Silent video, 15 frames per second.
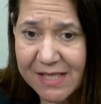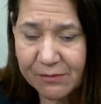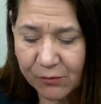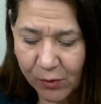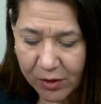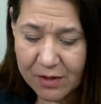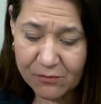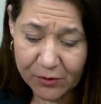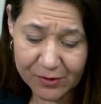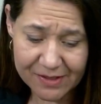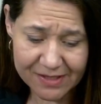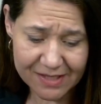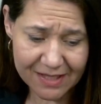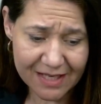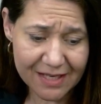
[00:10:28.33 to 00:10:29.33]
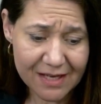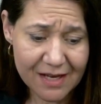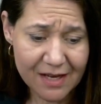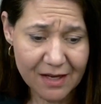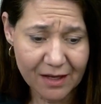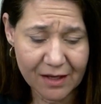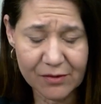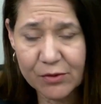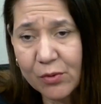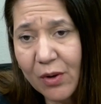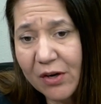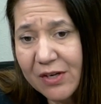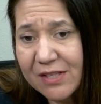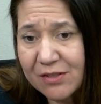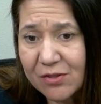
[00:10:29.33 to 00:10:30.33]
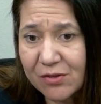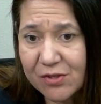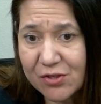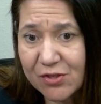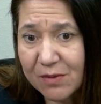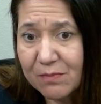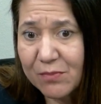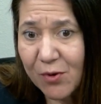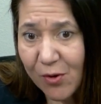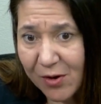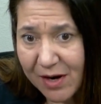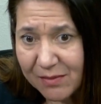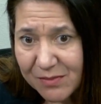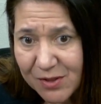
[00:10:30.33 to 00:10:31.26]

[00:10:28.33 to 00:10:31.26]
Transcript: working for the city through our internship program.